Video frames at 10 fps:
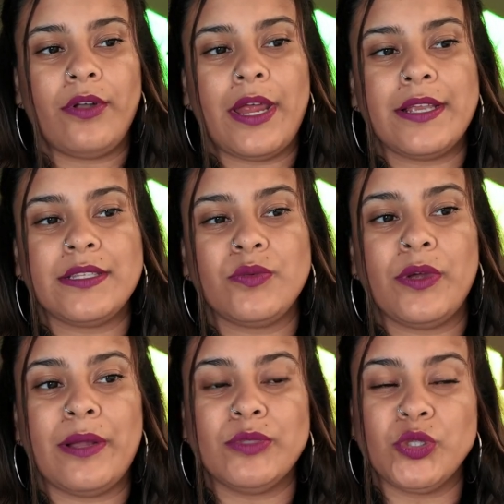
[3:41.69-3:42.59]
likes
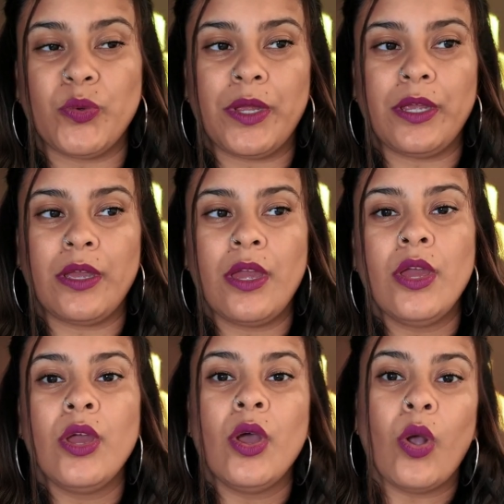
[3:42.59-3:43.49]
what I'm doing,
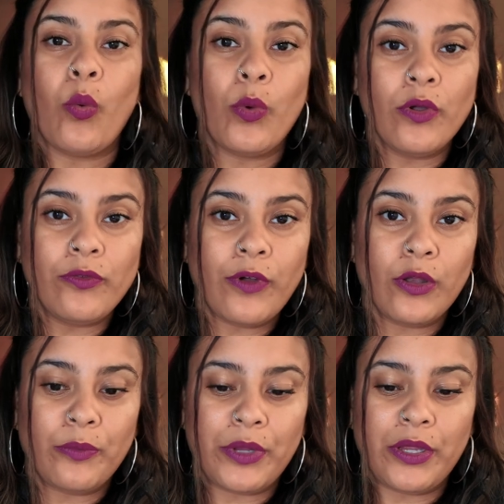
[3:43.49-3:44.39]
will
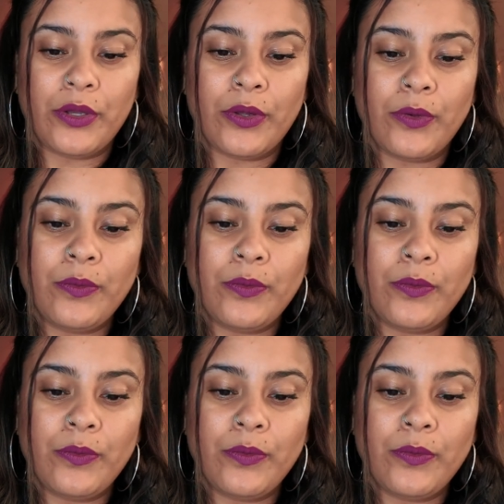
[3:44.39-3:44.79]
follow me, you know?